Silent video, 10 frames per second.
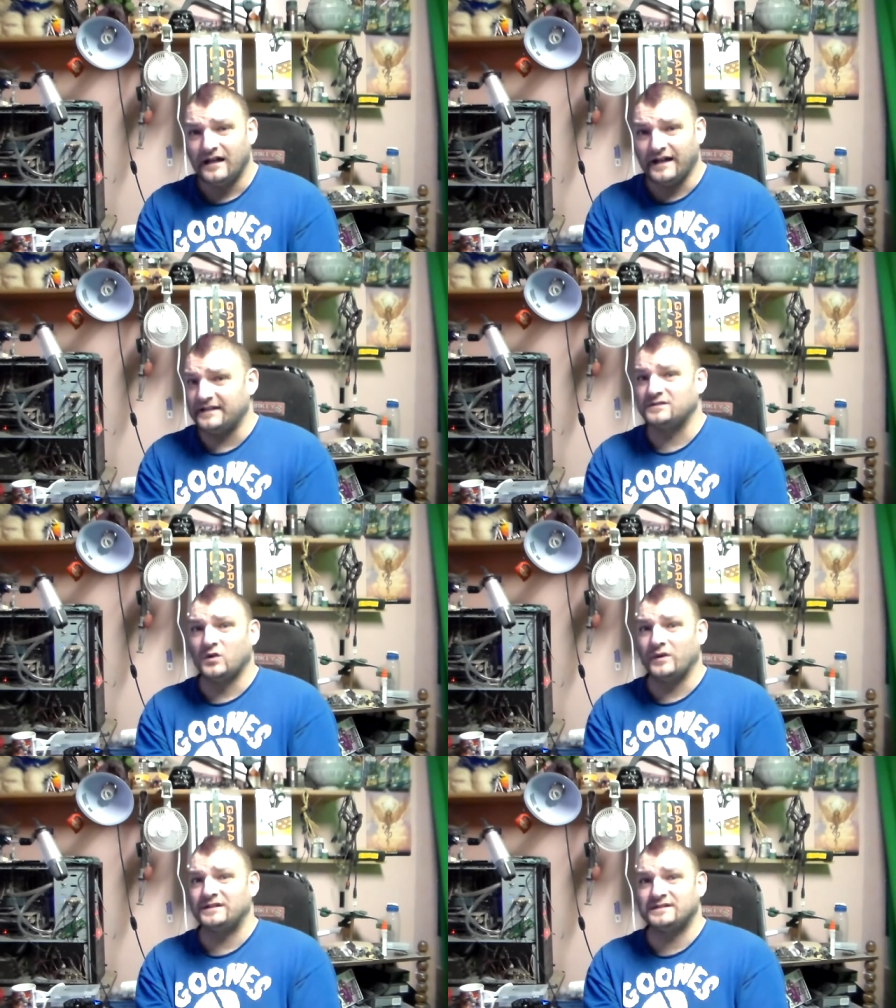and he's
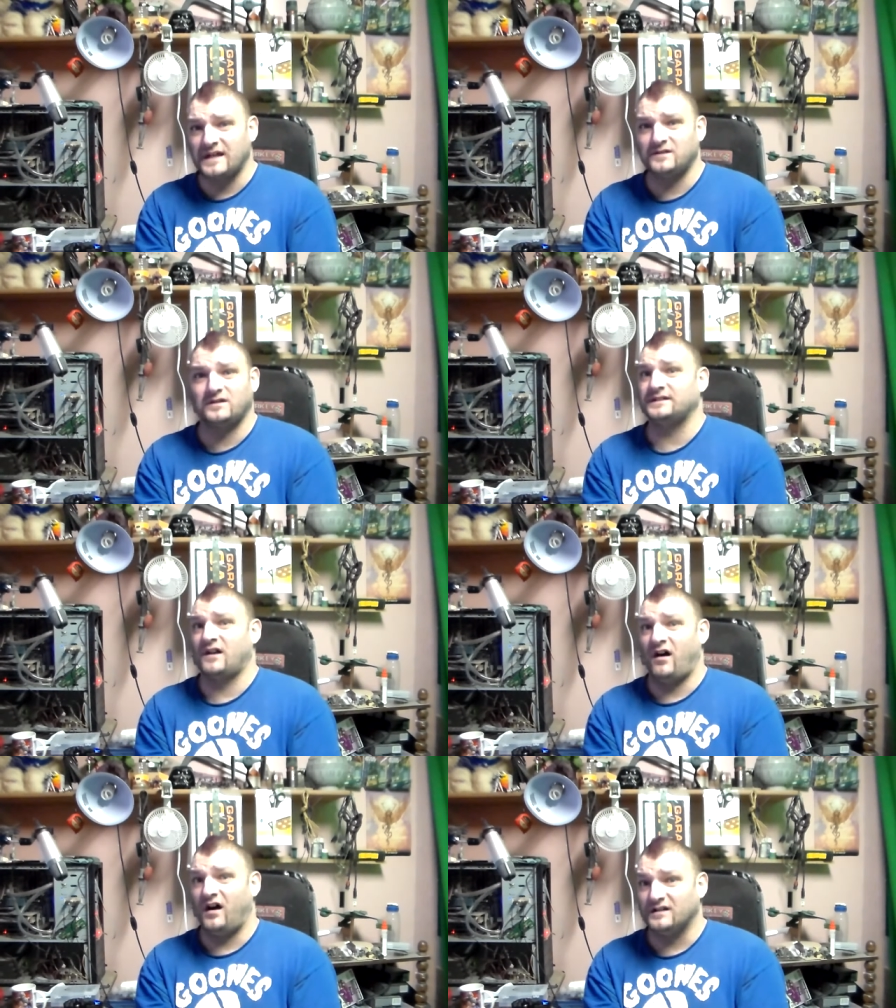always sitting on his
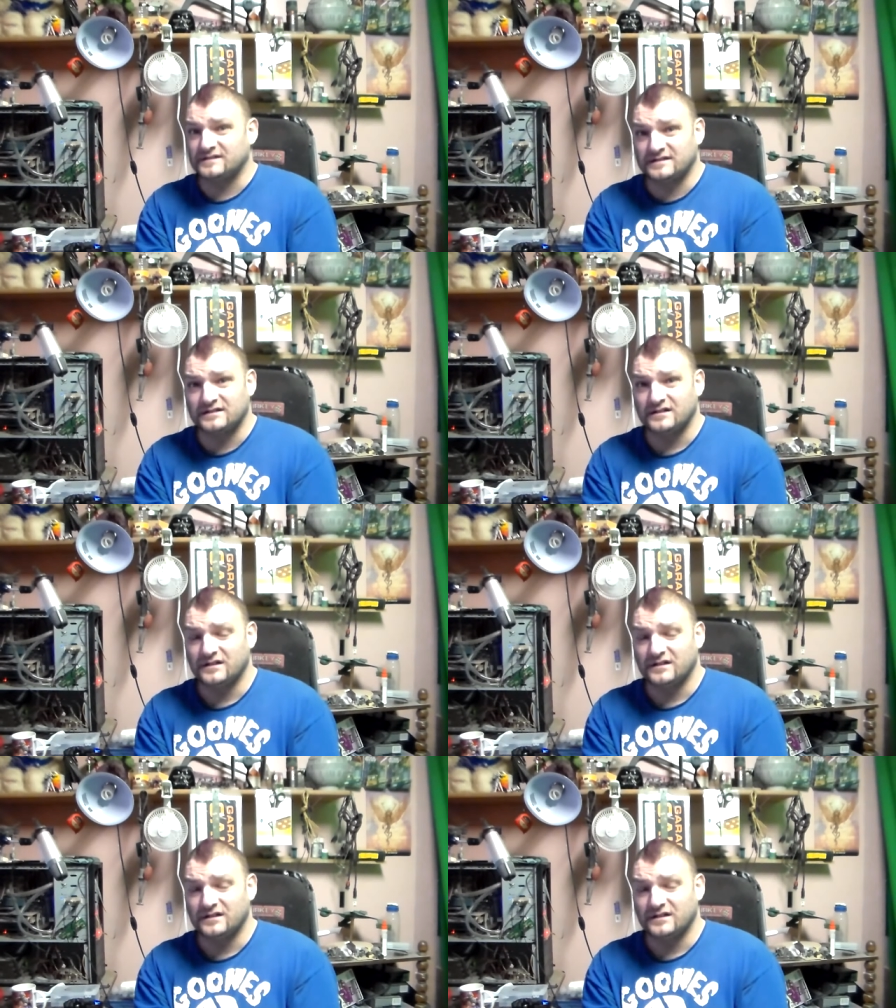ass.